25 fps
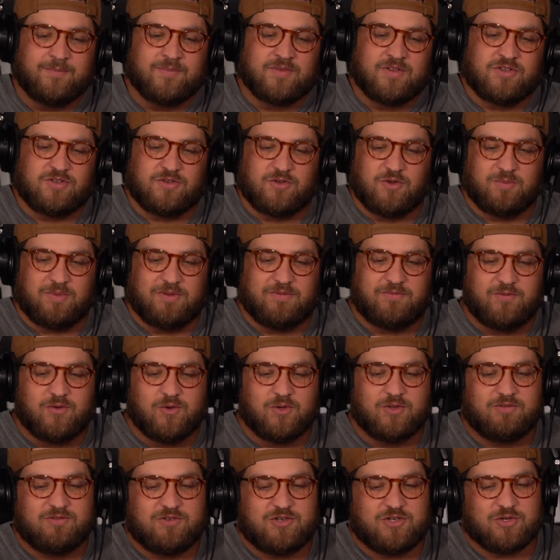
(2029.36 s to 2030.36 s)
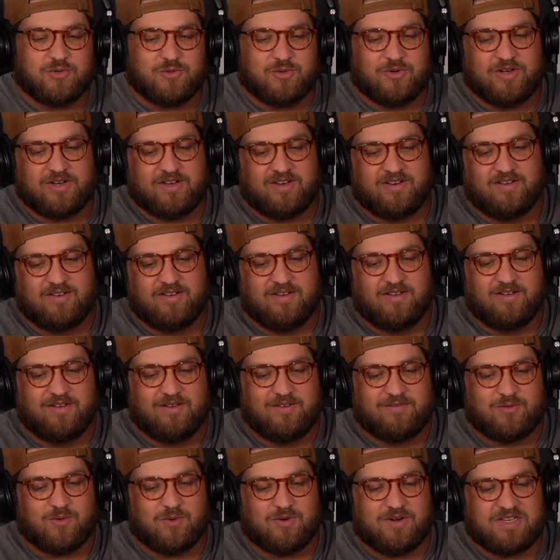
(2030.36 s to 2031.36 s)
so you'll be full of joy,
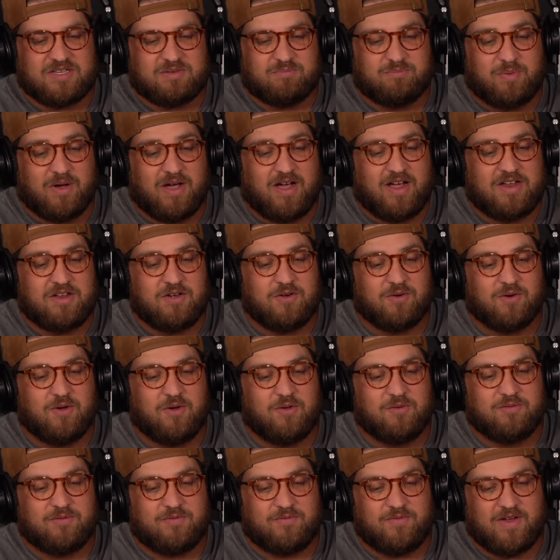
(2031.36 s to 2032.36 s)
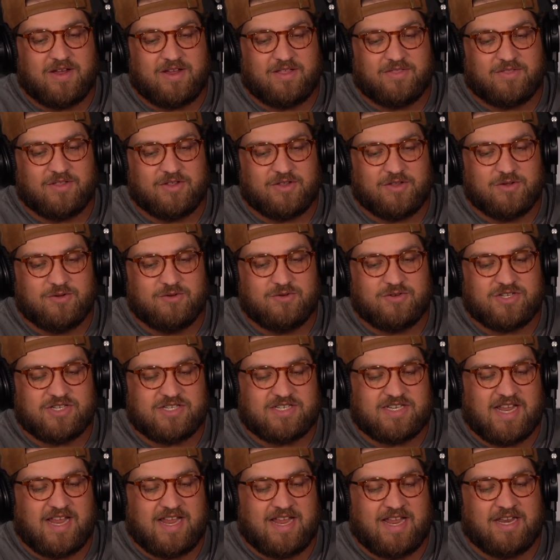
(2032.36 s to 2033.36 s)
for it is by your own faith that you
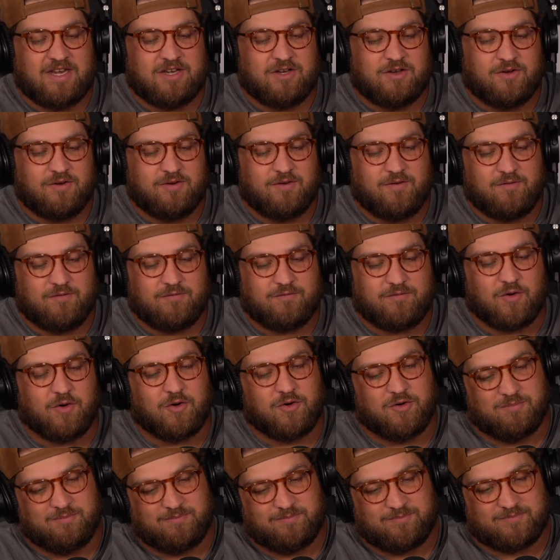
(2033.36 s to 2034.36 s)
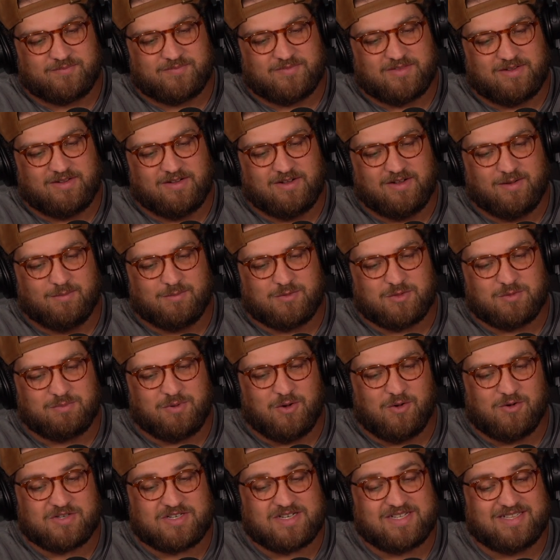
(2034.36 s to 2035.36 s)
stand firm. Um, so
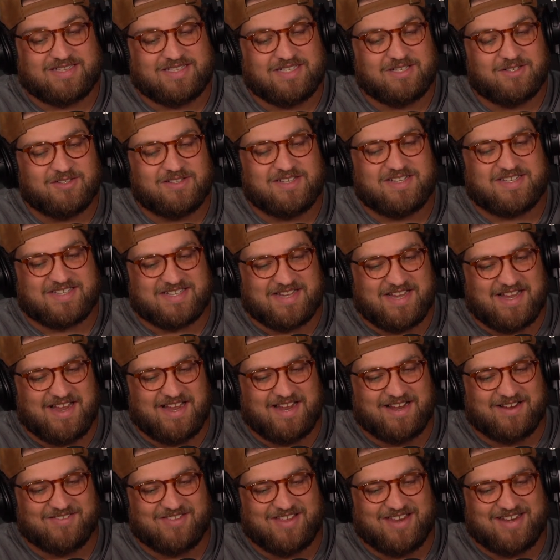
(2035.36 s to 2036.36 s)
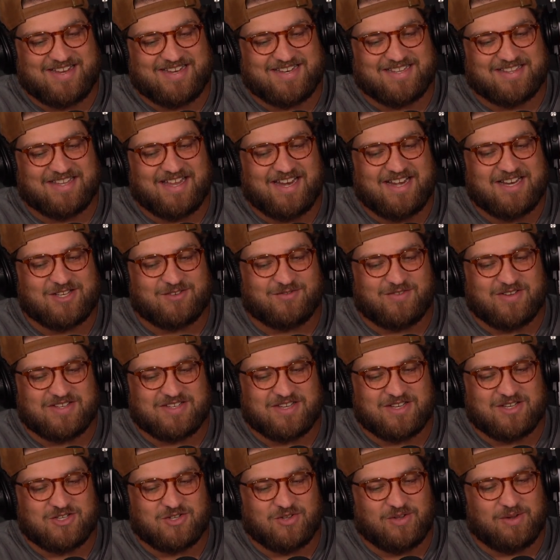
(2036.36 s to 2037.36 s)
Paul's clearly saying that he delayed his
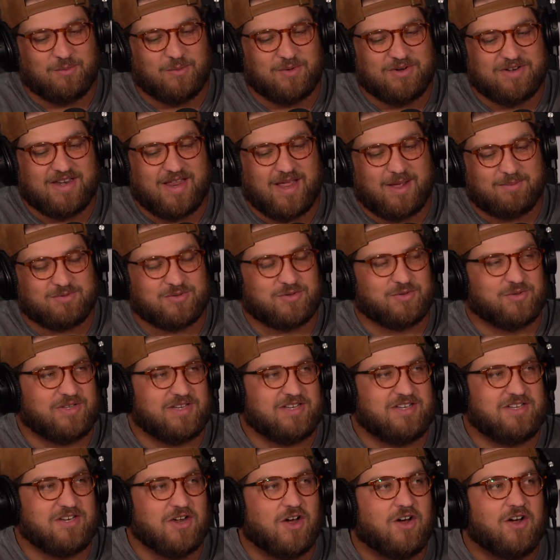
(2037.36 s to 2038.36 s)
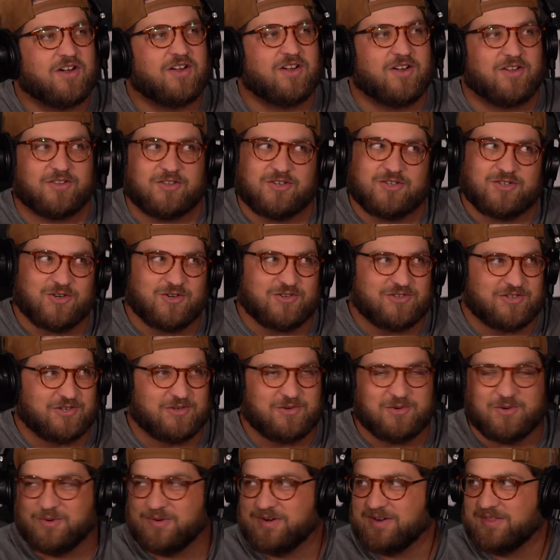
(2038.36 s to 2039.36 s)
visit so he wouldn't absolutely dunk on the church in
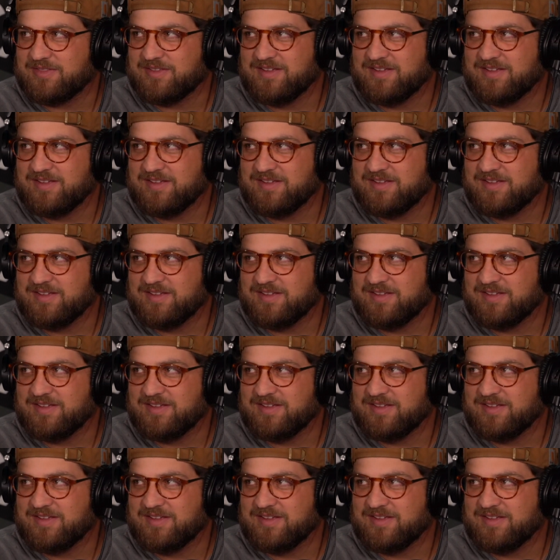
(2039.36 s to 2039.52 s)
Corinth.